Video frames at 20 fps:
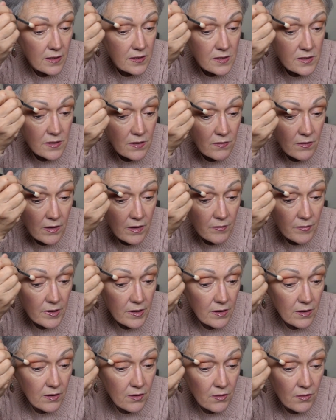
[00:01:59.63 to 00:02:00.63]
So I'm
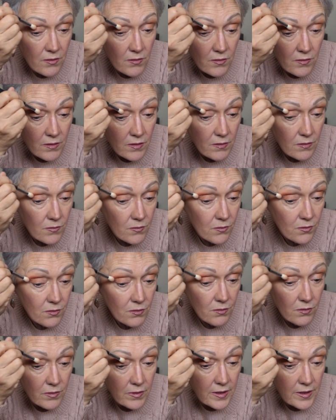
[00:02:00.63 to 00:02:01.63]
gonna go, oh,